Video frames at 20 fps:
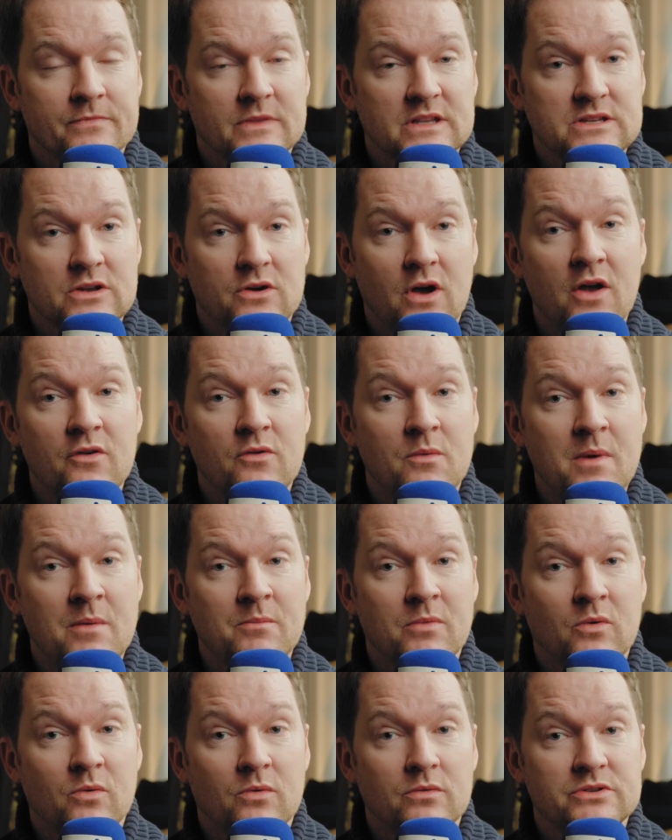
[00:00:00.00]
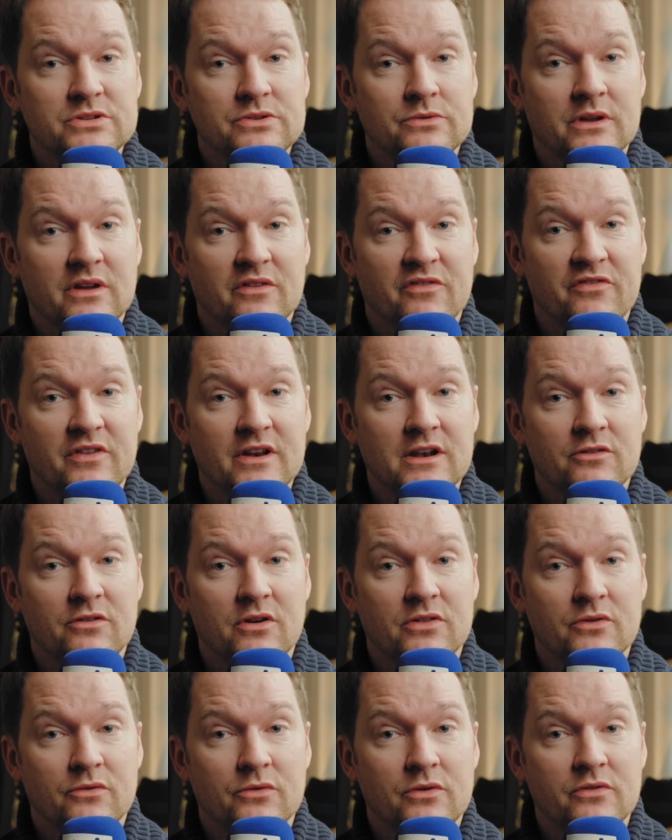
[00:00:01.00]
So I remember doing a Fiddler
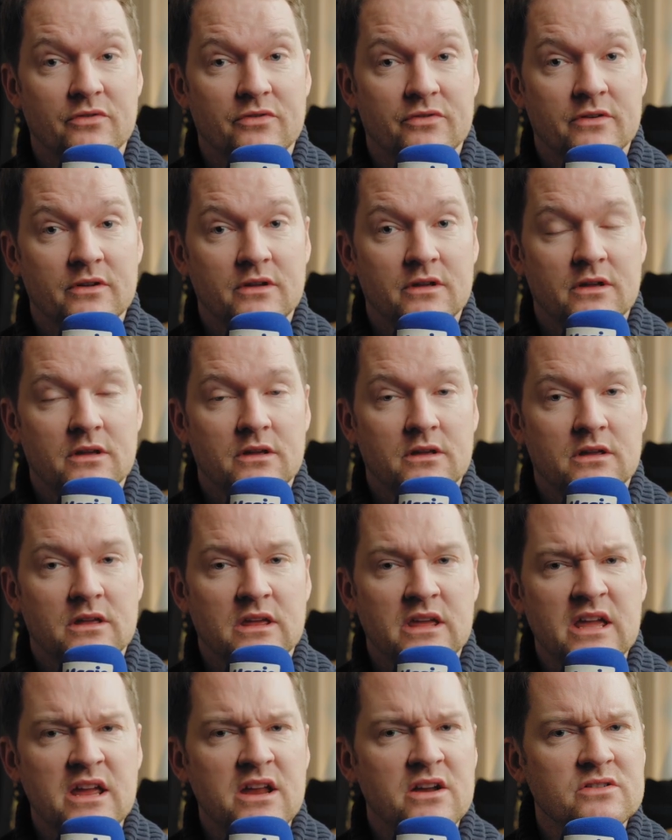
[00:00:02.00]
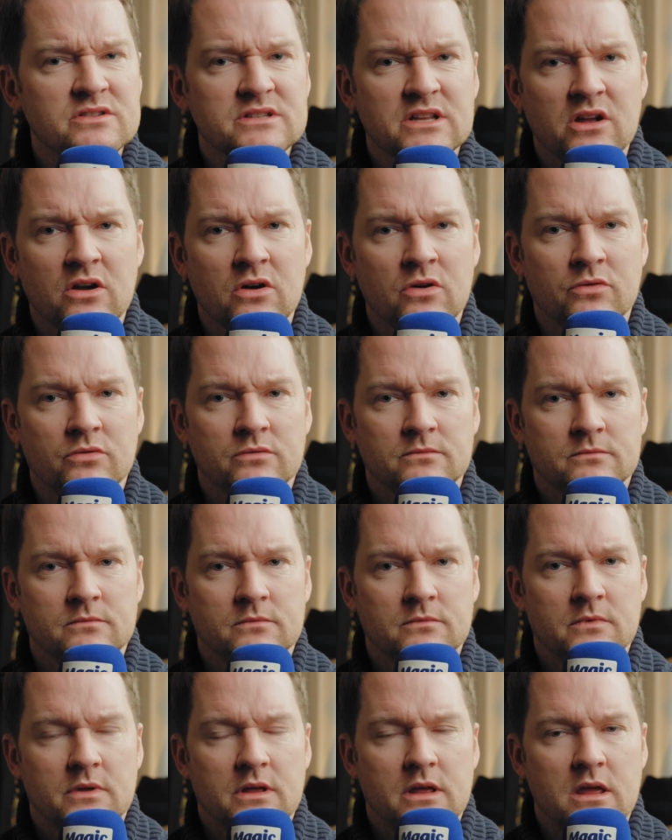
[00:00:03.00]
on the Roof years ago
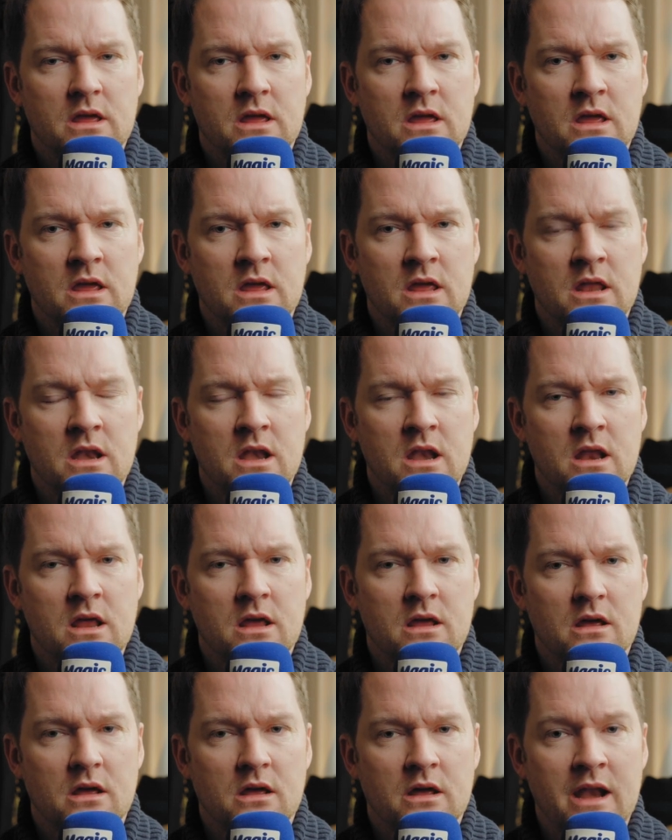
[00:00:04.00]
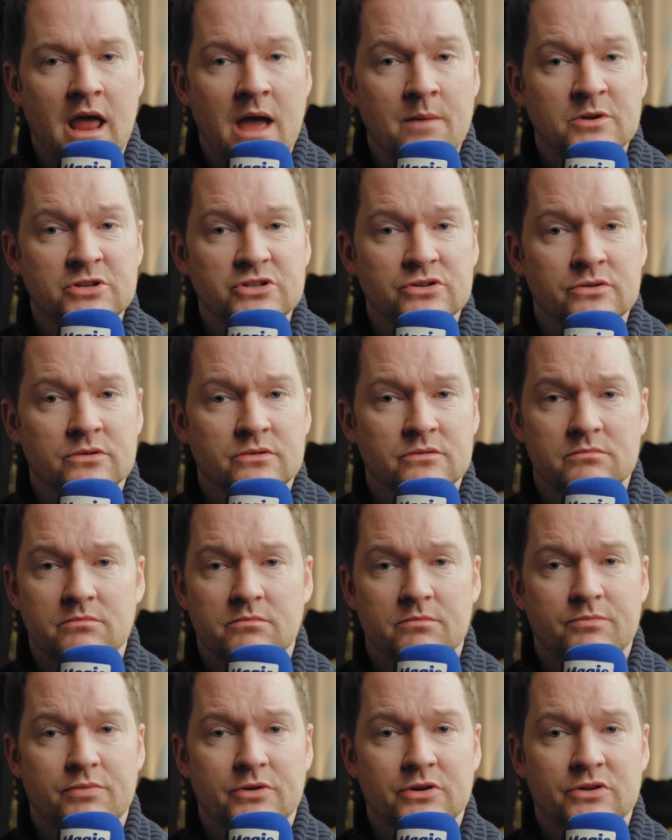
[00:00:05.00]
in an amateur
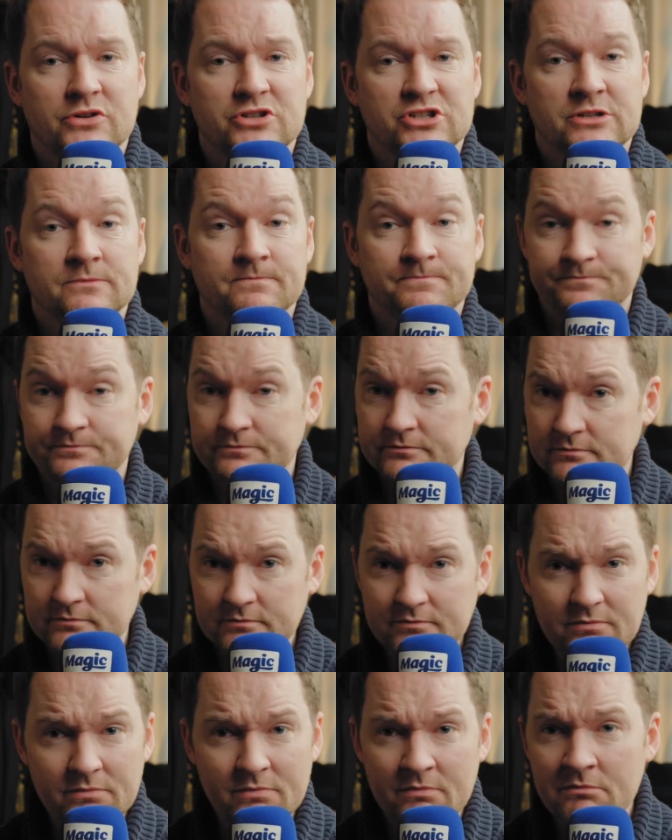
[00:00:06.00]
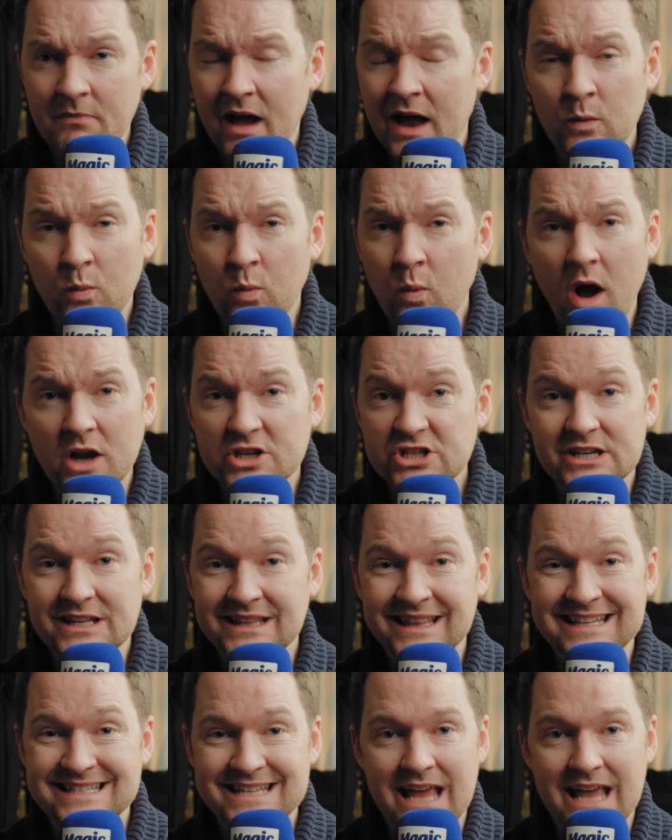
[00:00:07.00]
production and watching the